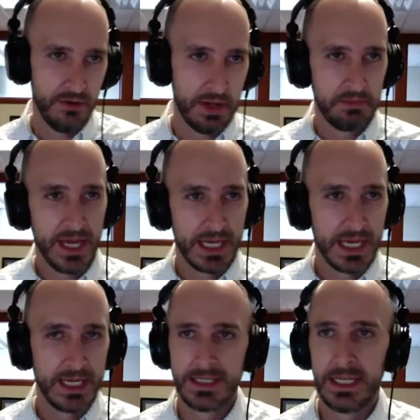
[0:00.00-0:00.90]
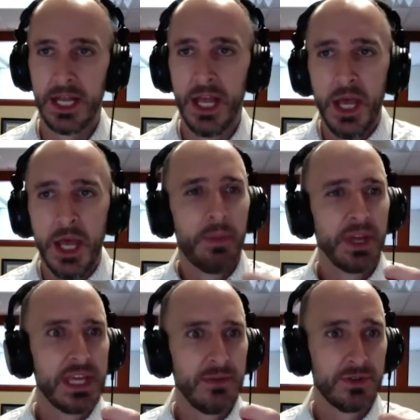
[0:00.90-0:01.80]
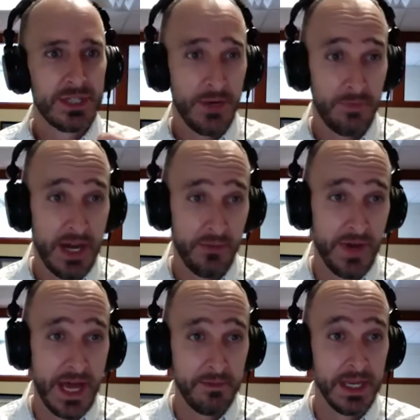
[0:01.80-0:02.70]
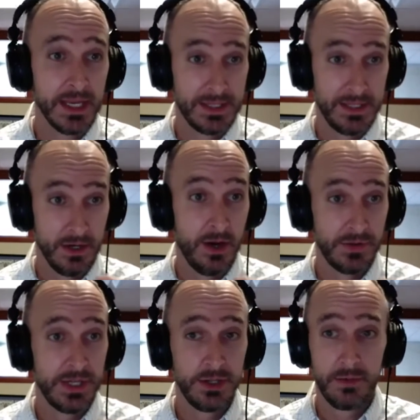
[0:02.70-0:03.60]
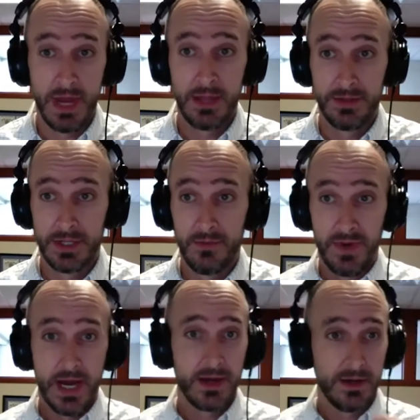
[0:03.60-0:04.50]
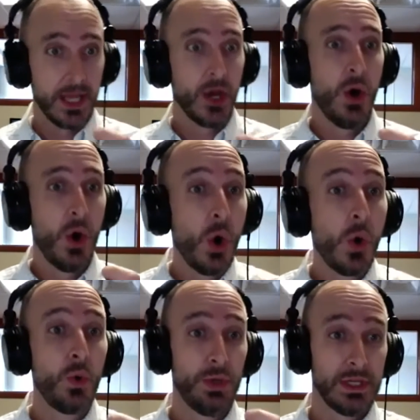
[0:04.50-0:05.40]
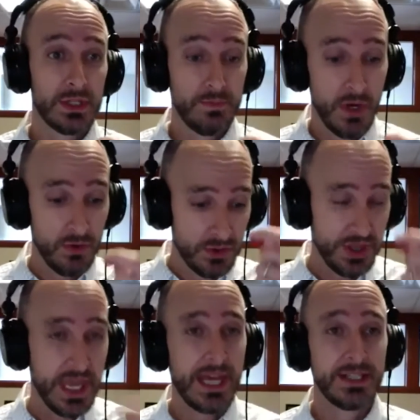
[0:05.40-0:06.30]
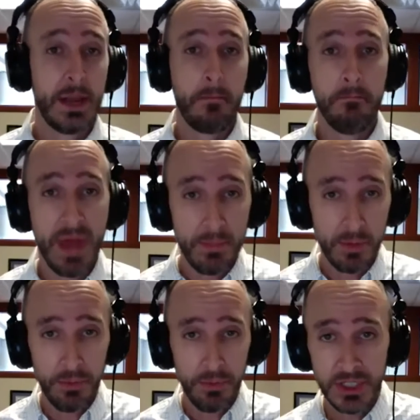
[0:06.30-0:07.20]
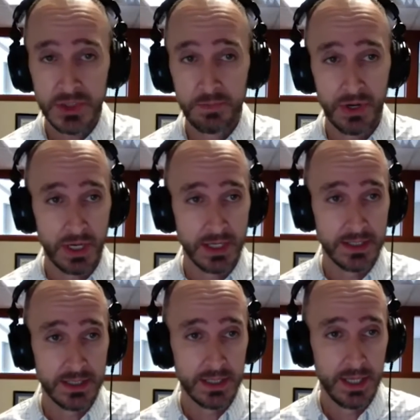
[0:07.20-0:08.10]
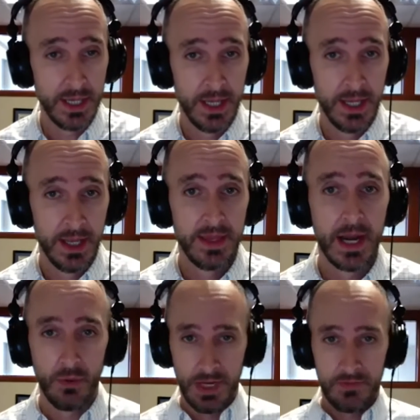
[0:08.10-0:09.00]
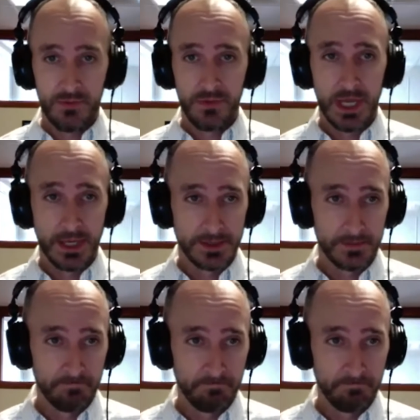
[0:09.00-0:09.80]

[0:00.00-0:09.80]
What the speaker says: I'm not kind of seeing it. But give yourself about 5 minutes, and you're all of a sudden your mouth is on fire, and like, holy smokes, that is a memorable experience that I will never forget.